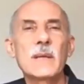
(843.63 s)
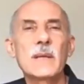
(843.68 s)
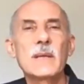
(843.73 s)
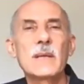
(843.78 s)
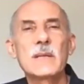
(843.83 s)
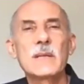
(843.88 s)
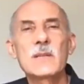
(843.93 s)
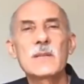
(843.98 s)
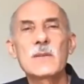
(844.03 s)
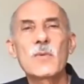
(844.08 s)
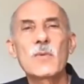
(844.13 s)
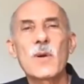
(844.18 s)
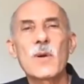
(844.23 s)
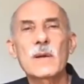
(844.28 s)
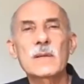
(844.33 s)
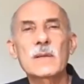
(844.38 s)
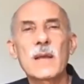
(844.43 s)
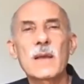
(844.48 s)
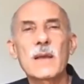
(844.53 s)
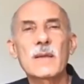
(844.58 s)
And she
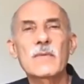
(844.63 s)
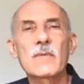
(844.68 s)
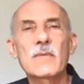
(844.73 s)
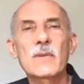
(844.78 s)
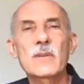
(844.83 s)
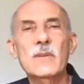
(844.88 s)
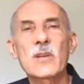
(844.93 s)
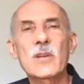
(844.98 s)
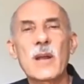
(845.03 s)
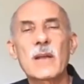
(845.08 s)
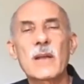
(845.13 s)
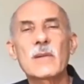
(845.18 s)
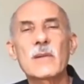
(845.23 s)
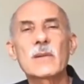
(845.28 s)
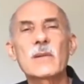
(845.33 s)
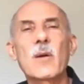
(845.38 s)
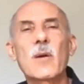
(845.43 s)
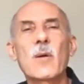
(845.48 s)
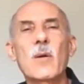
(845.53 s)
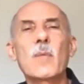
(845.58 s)
walked out of her
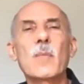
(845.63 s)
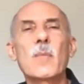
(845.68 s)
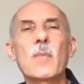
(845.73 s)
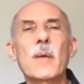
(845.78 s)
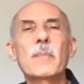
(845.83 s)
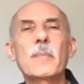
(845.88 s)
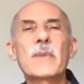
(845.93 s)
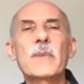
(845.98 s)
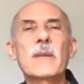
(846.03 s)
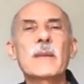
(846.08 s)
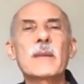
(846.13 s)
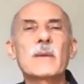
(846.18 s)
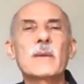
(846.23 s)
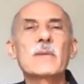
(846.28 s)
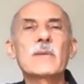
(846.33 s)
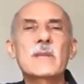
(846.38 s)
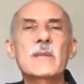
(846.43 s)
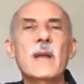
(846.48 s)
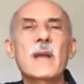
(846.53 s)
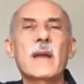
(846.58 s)
childhood home up the
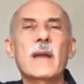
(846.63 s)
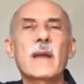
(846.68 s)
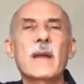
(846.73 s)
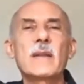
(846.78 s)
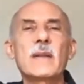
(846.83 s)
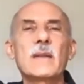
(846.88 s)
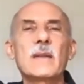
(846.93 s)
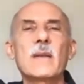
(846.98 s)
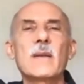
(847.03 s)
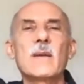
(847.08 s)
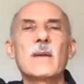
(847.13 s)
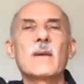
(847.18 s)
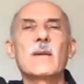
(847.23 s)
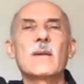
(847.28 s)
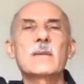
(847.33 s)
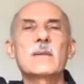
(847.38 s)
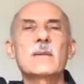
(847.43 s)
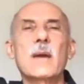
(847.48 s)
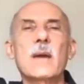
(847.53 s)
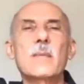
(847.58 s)
hillside
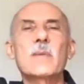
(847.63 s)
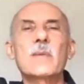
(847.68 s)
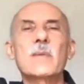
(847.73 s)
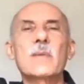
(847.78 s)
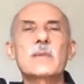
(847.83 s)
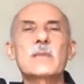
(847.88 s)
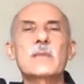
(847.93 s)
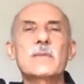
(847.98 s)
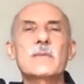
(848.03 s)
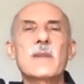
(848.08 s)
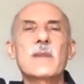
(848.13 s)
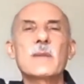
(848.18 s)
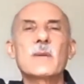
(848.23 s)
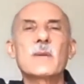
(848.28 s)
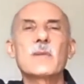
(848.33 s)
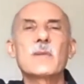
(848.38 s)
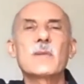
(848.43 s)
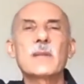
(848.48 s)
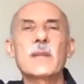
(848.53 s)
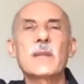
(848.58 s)
on top of this
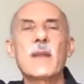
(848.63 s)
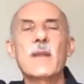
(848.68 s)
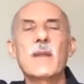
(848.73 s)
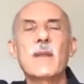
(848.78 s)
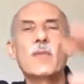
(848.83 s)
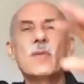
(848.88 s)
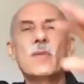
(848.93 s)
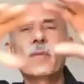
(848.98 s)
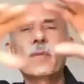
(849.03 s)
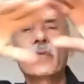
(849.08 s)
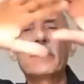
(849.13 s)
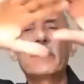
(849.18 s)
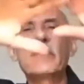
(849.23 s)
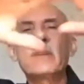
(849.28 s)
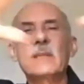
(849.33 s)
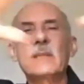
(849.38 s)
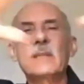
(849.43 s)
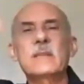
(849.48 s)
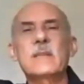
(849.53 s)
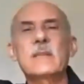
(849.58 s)
hill that gave her a
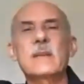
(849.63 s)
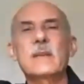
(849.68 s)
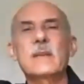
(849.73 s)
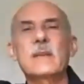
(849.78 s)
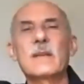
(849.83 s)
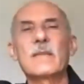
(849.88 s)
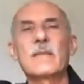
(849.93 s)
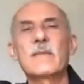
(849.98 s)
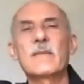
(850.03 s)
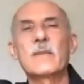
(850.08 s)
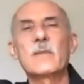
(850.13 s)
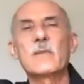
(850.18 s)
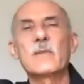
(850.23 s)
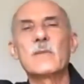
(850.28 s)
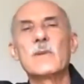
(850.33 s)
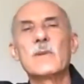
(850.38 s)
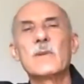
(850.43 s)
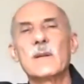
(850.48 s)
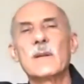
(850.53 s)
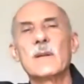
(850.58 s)
vista and a
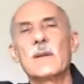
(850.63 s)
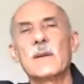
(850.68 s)
view